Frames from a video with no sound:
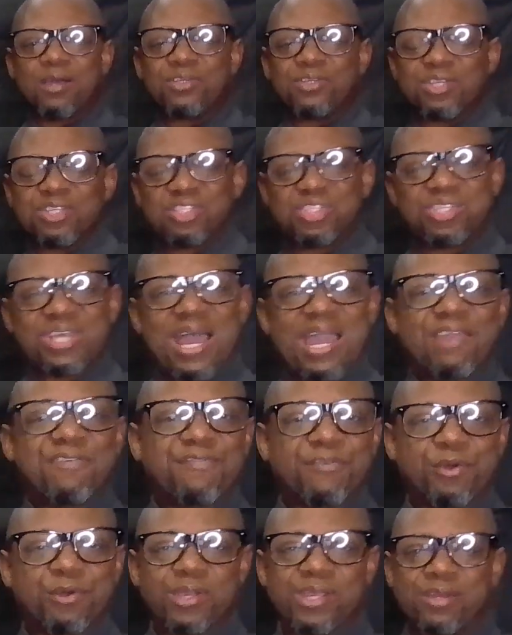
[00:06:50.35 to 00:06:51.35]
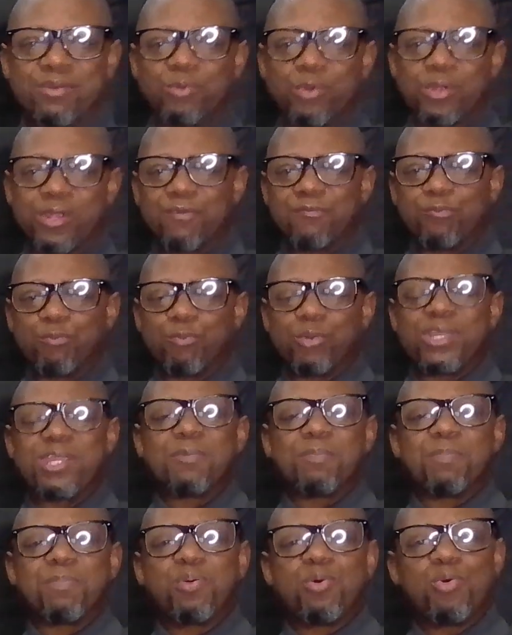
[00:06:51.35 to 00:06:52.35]
decipher and if we
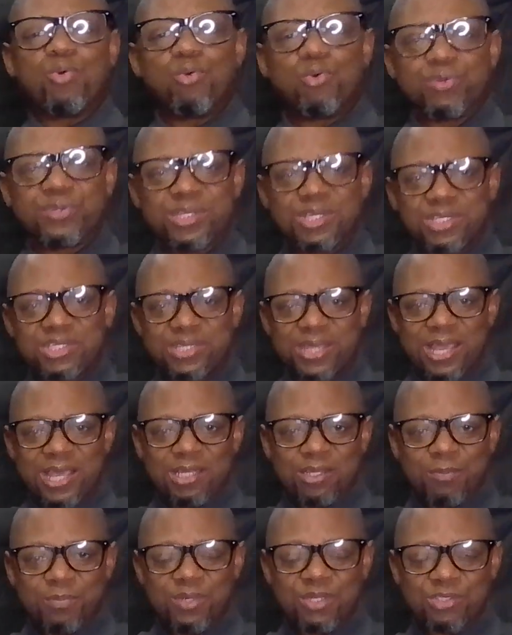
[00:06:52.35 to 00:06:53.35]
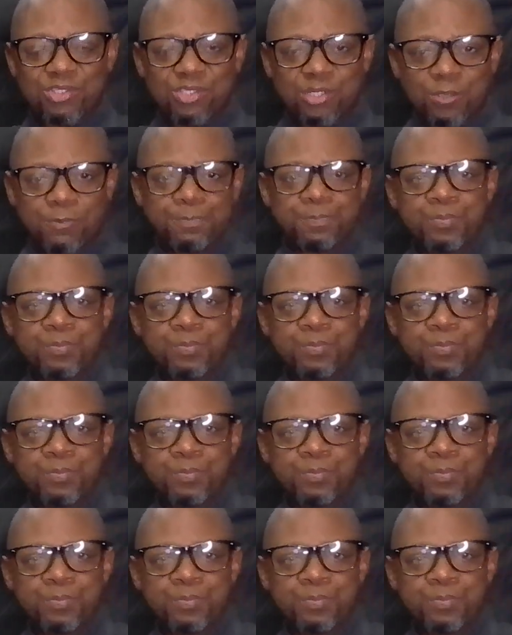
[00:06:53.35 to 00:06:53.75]
can pull these elements